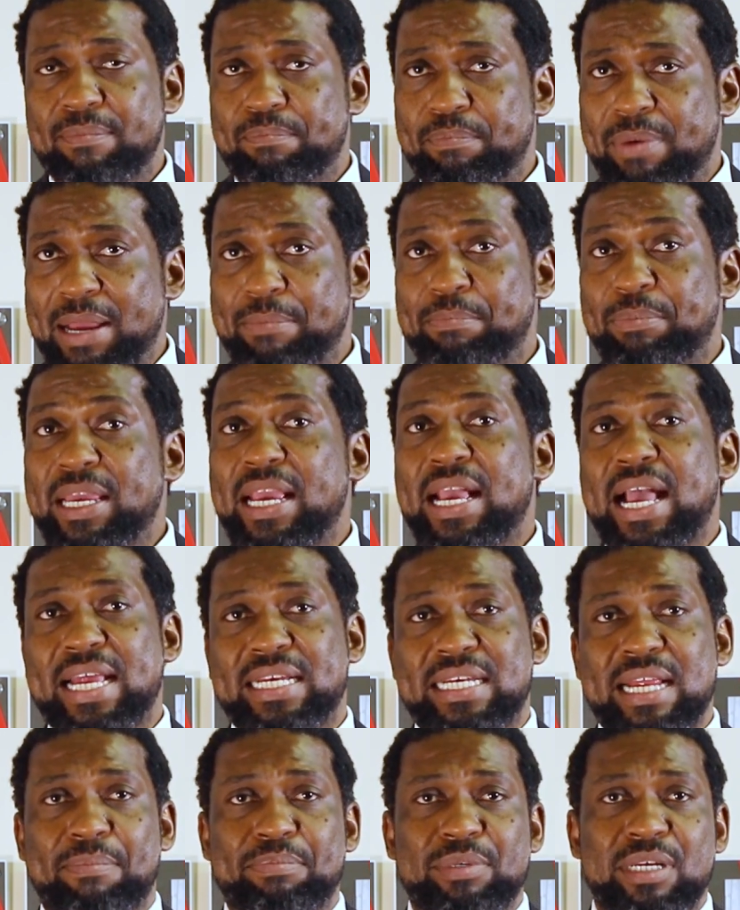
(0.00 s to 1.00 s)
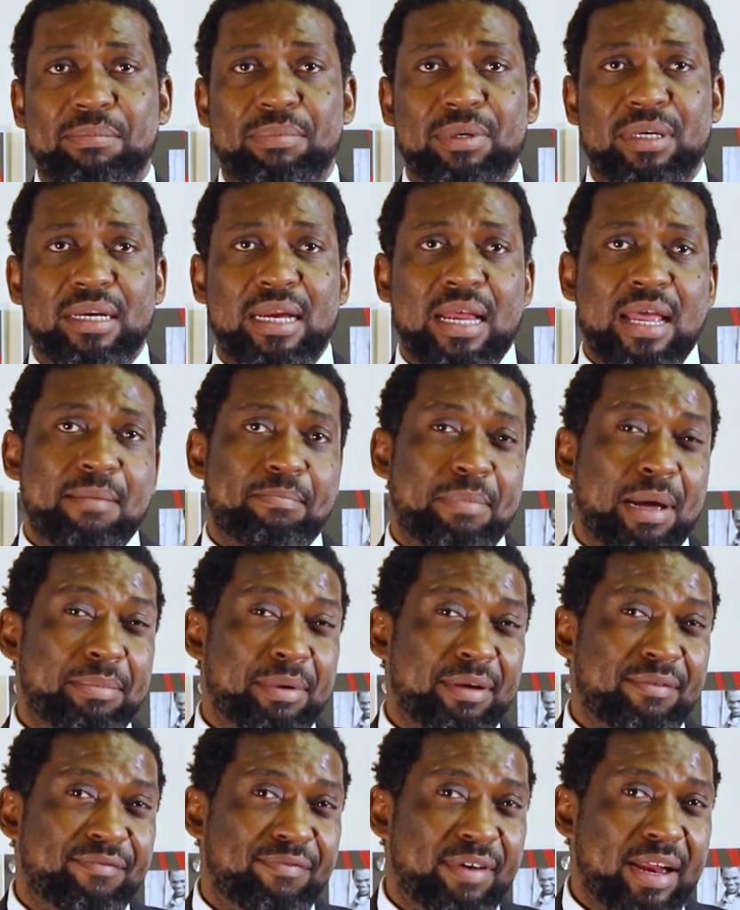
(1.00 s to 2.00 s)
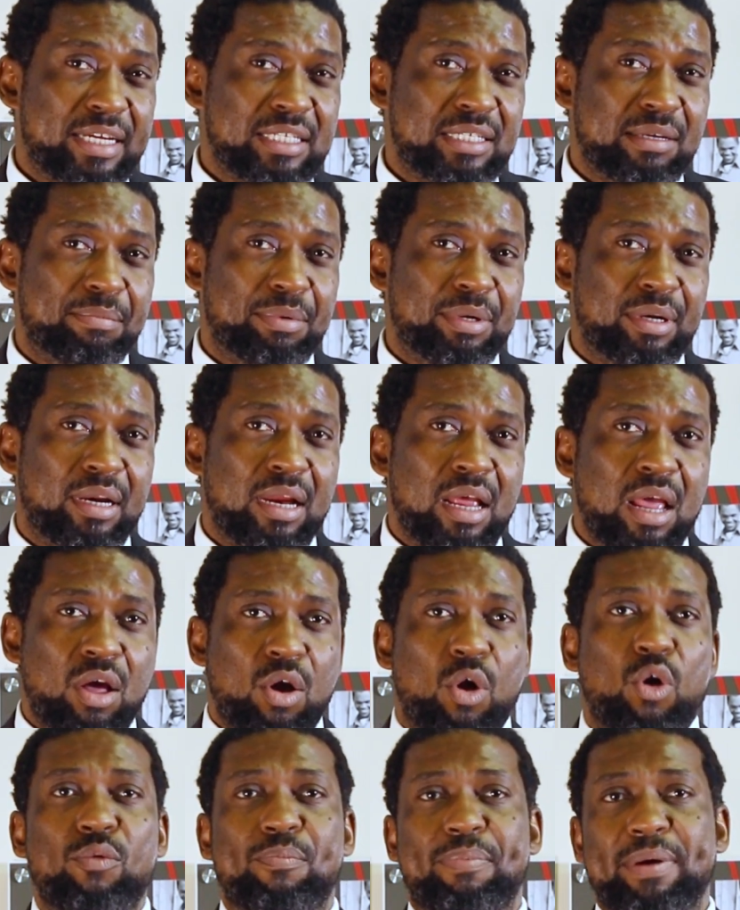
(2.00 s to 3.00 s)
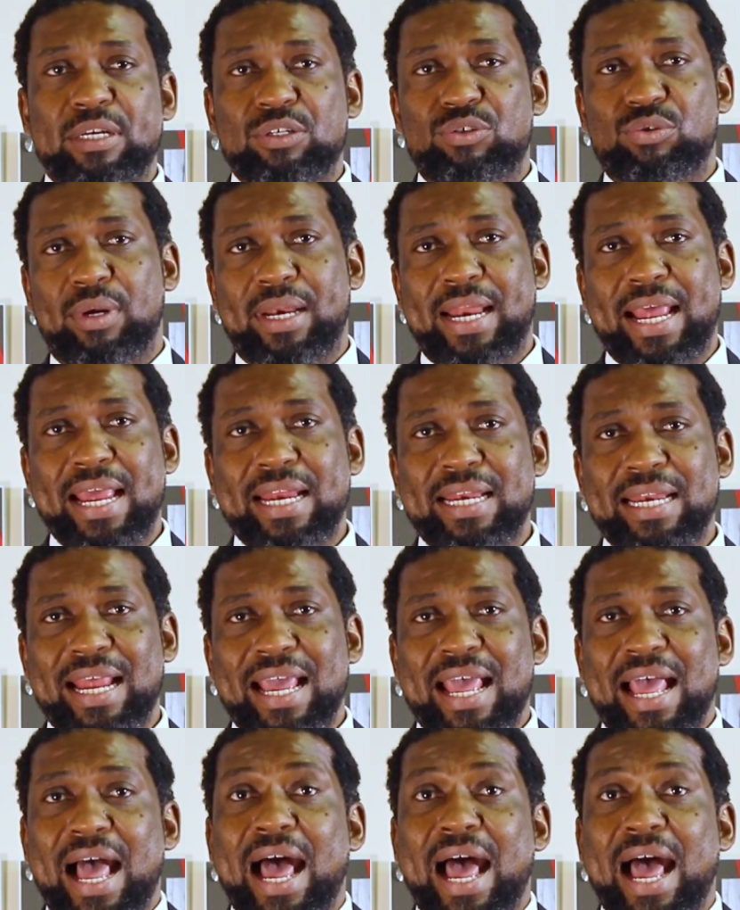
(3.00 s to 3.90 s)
by being adaptable, by being flexible, open to learn,